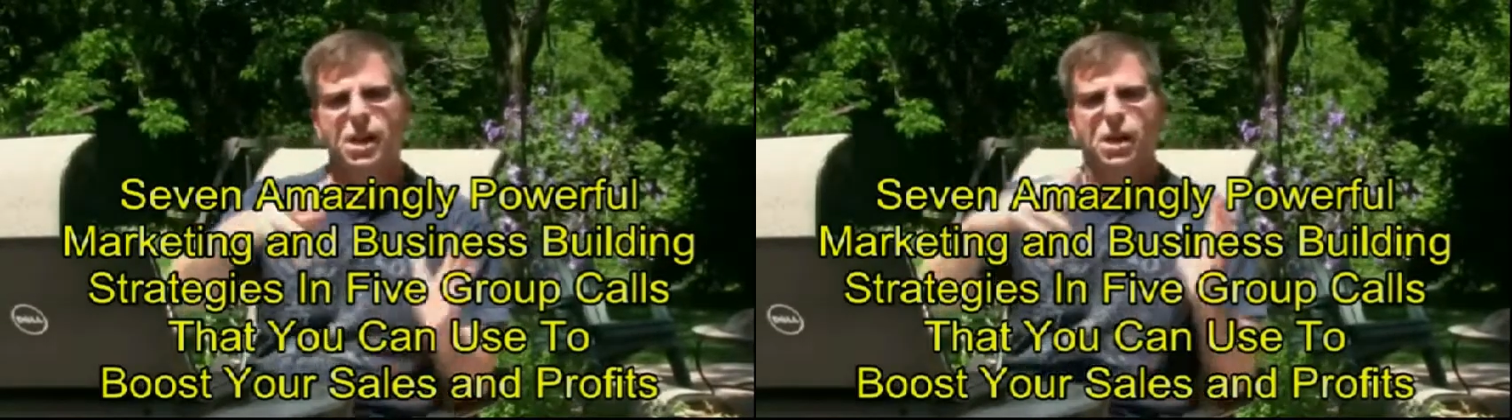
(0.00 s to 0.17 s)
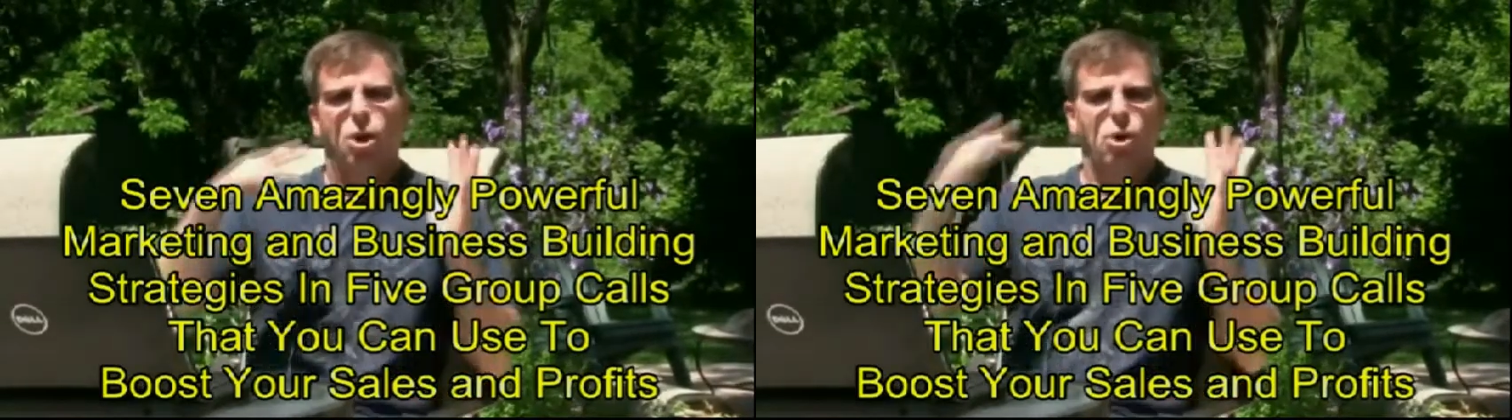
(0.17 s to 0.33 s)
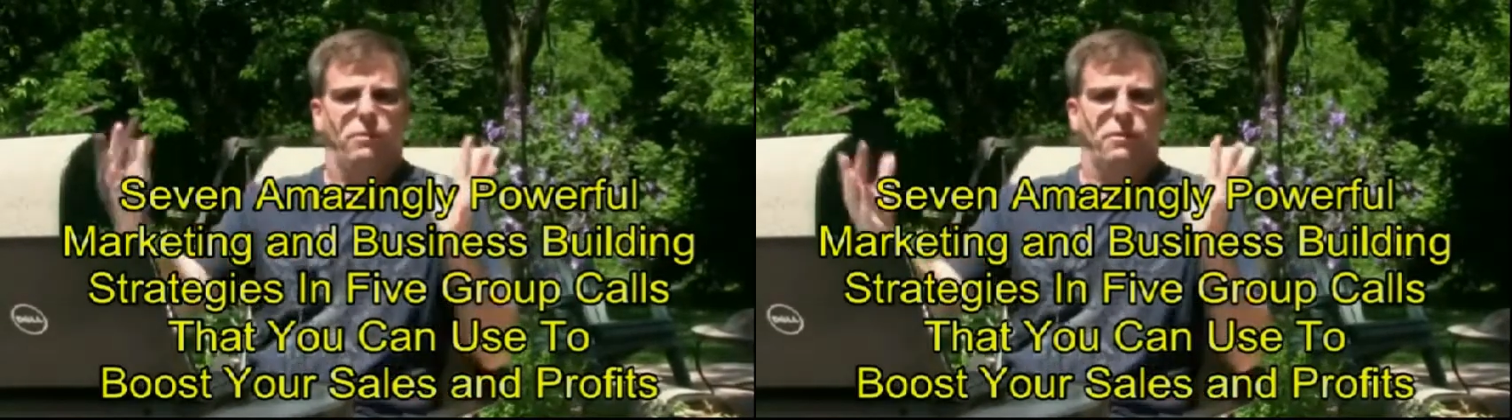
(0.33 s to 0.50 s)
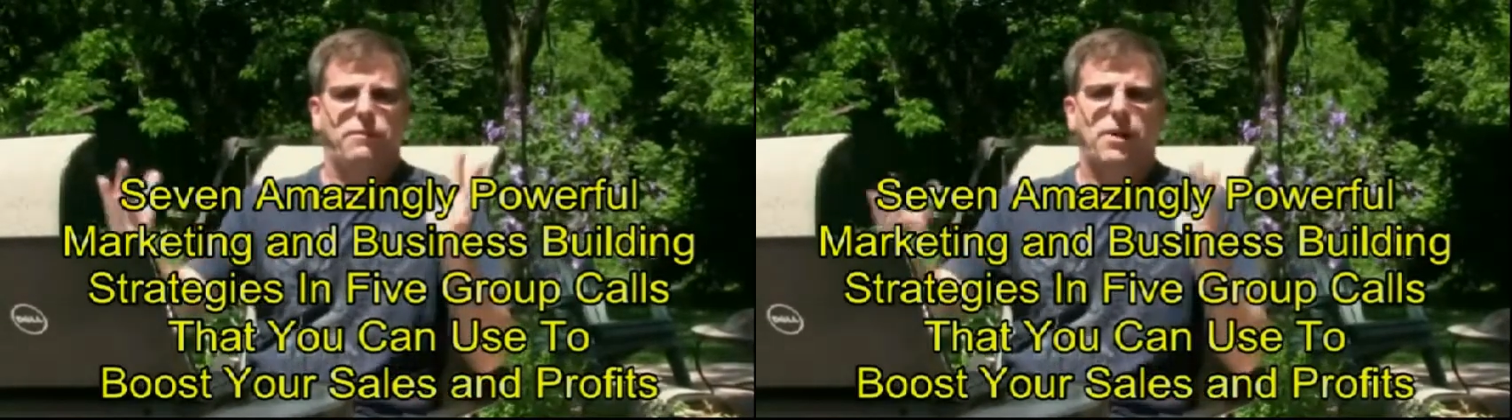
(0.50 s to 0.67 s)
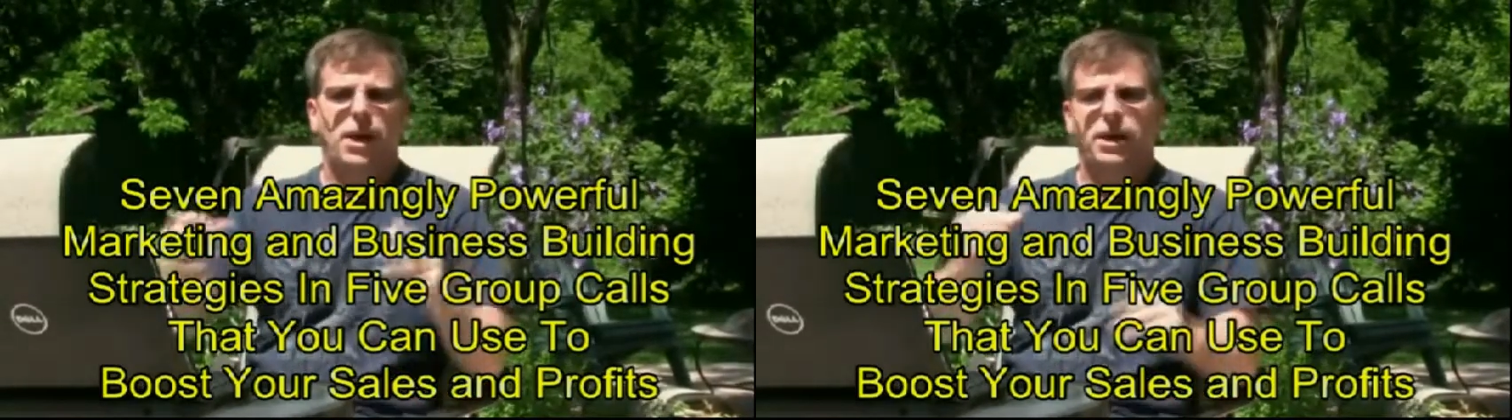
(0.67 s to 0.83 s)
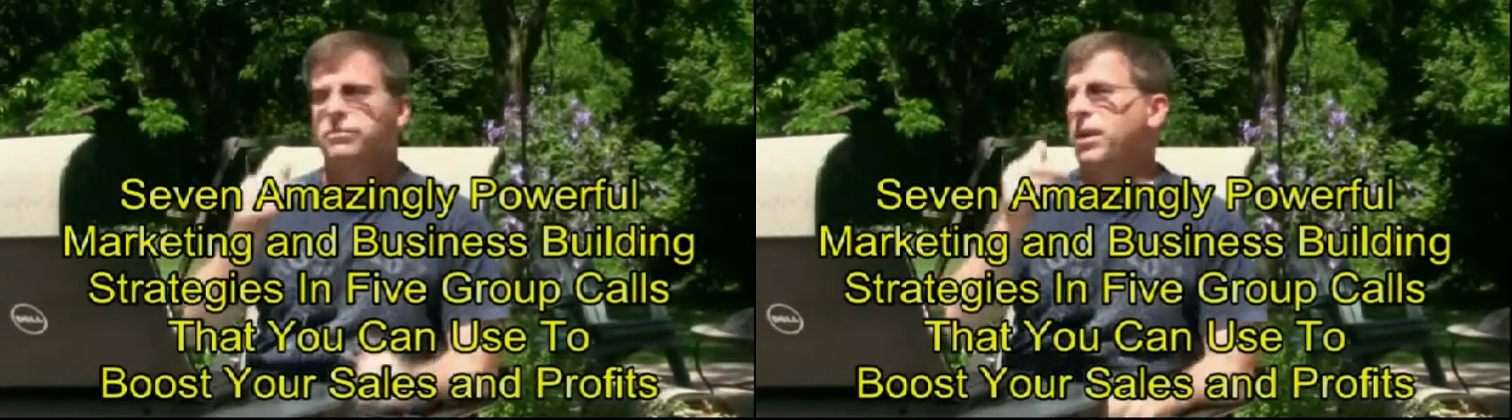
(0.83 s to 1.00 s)
over
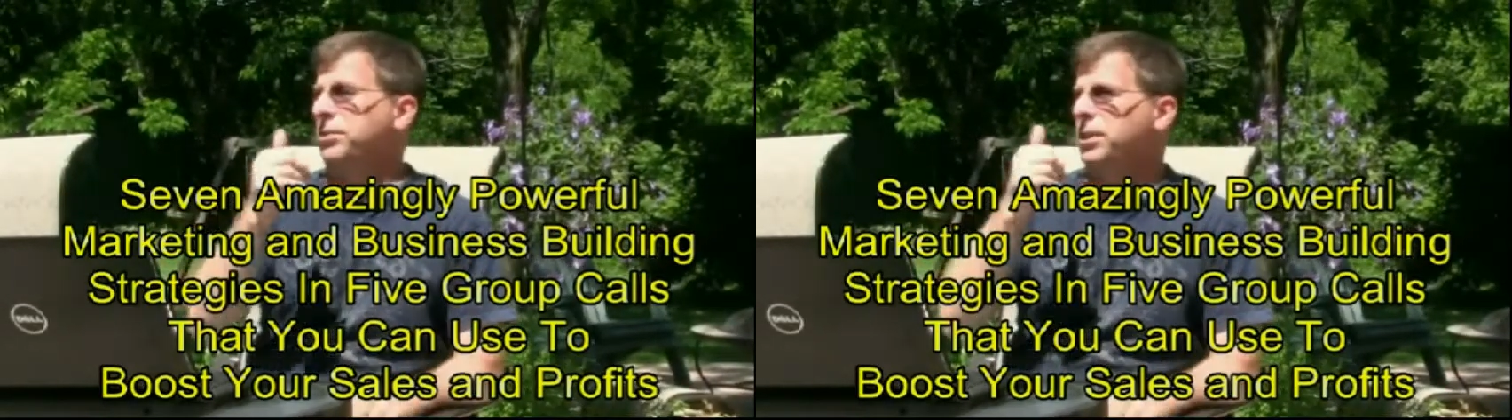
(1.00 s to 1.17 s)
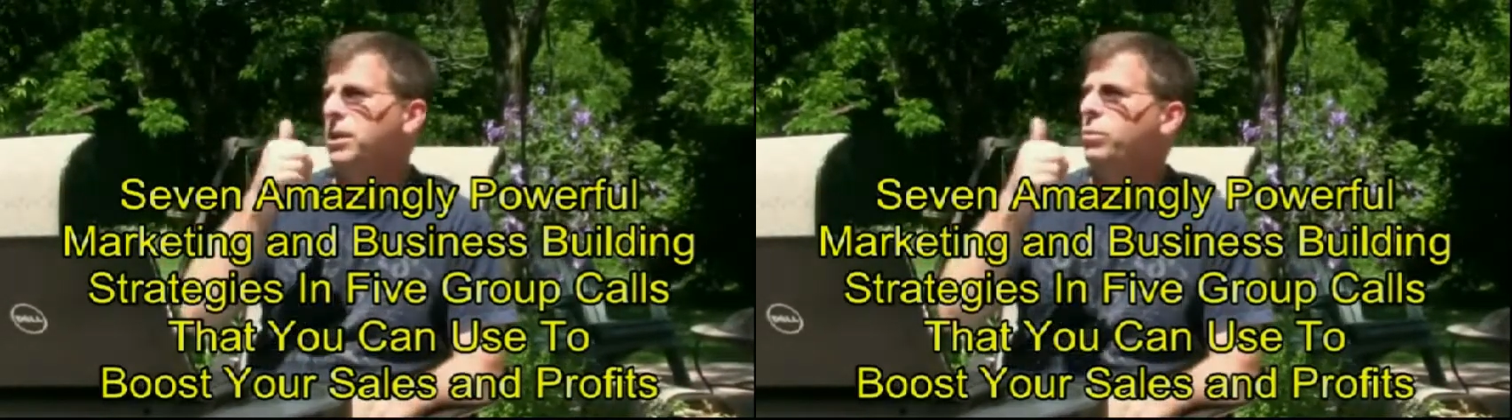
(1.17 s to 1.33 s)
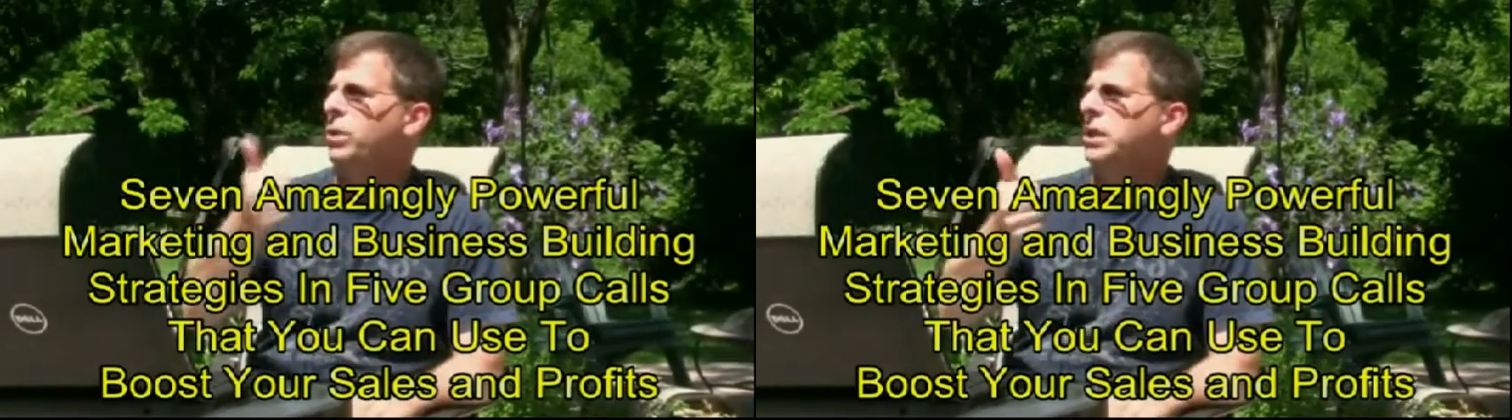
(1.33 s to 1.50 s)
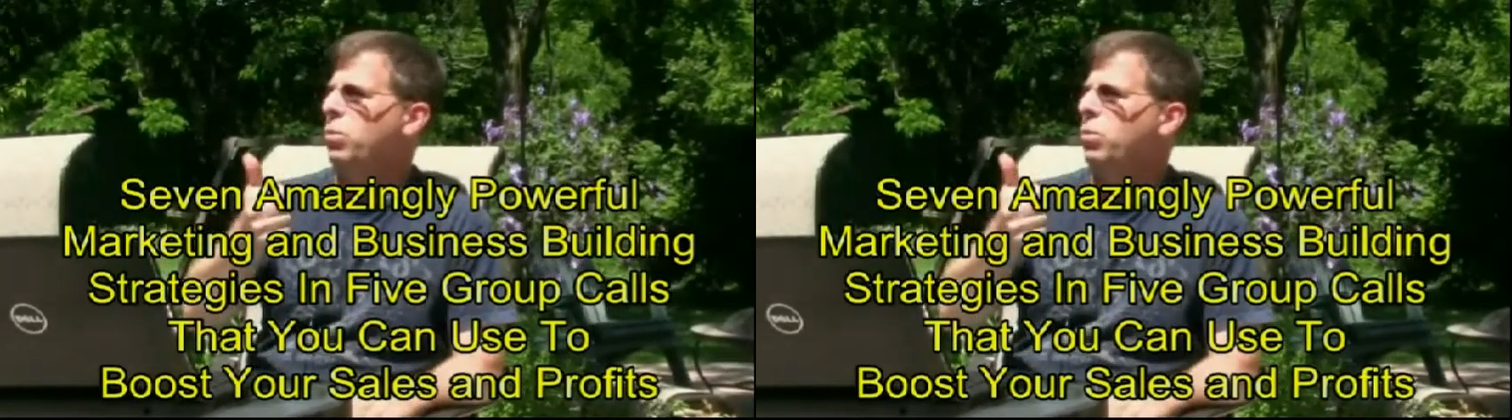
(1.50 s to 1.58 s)
five. I think week